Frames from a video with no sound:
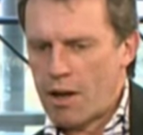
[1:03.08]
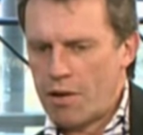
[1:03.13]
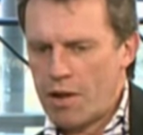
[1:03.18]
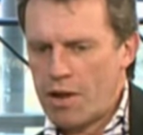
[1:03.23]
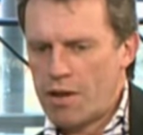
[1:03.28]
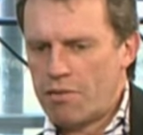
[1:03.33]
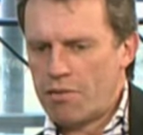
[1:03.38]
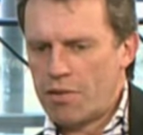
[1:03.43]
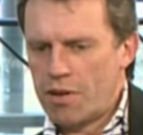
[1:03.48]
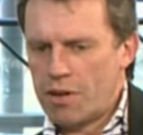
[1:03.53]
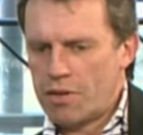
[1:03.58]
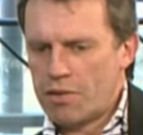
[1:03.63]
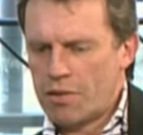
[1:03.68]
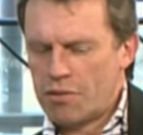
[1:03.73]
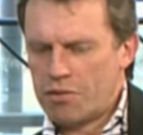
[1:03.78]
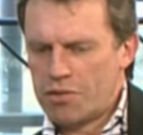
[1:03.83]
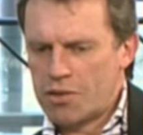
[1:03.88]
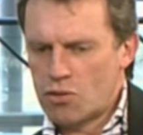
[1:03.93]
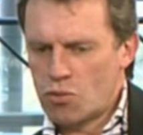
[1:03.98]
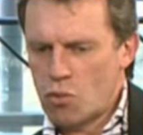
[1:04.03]

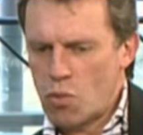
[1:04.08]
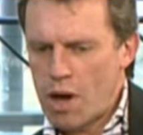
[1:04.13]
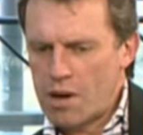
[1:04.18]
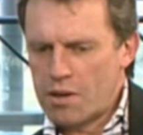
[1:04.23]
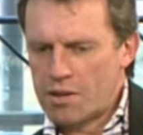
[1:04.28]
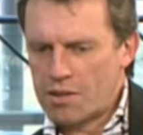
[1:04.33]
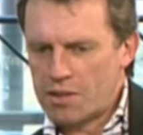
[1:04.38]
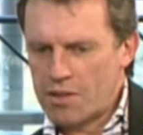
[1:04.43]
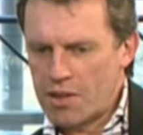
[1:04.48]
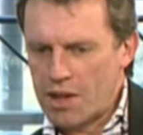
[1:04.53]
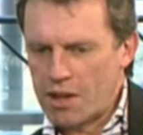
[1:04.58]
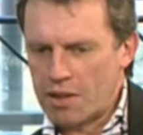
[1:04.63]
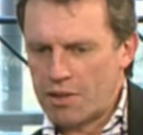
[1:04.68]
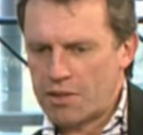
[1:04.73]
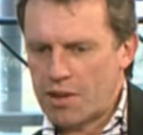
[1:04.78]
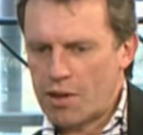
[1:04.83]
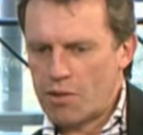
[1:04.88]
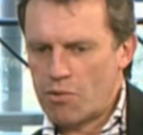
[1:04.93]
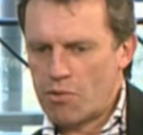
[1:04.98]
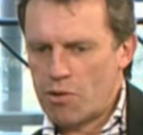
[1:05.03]
If there's one thing
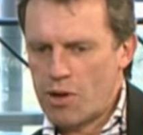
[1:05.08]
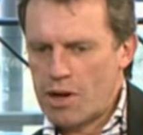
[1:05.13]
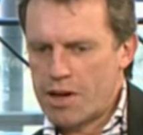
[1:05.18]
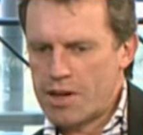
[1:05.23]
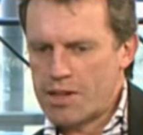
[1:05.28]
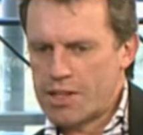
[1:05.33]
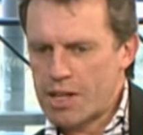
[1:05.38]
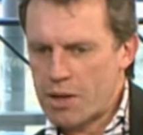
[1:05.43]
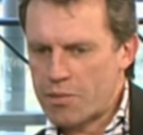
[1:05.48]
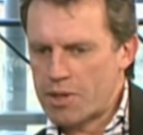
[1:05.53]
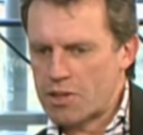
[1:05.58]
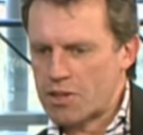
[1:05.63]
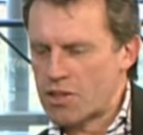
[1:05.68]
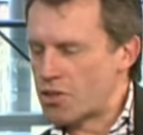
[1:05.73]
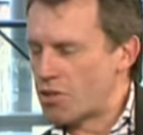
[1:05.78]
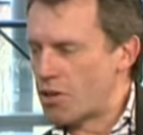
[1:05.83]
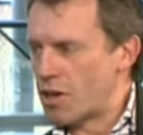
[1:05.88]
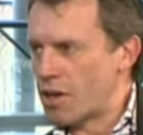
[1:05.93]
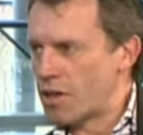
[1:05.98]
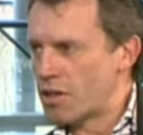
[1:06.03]
that really
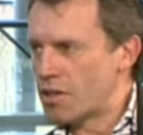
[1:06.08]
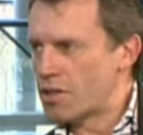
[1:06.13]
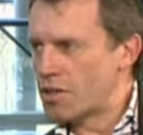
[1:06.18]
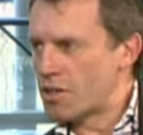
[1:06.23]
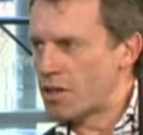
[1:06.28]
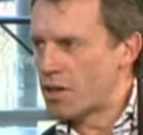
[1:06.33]
demonstrates